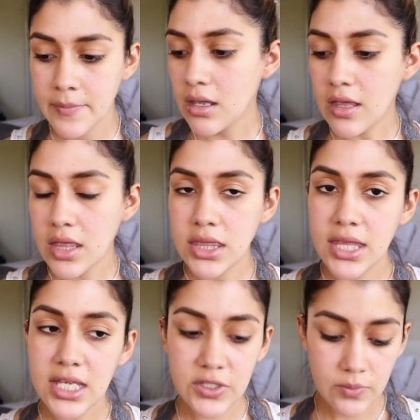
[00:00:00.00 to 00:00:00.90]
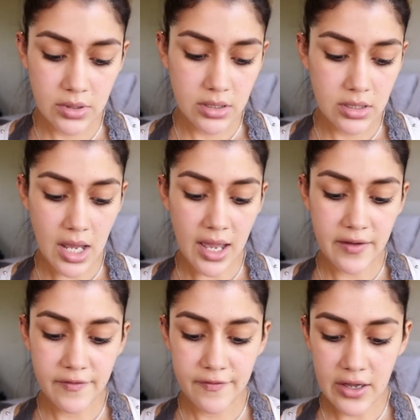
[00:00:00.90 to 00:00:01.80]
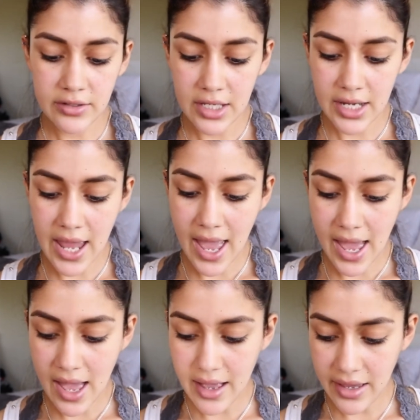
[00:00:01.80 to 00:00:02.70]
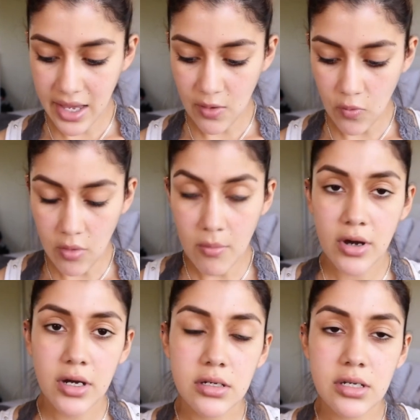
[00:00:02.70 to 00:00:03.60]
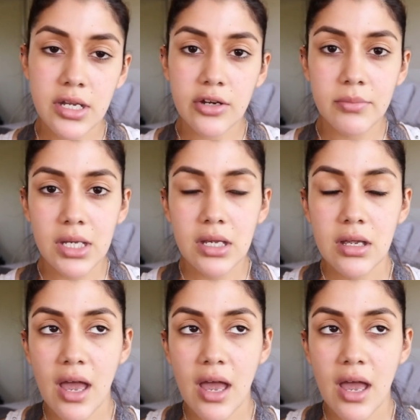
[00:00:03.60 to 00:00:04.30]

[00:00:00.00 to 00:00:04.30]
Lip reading: And this one, I found it at a Walmart near me.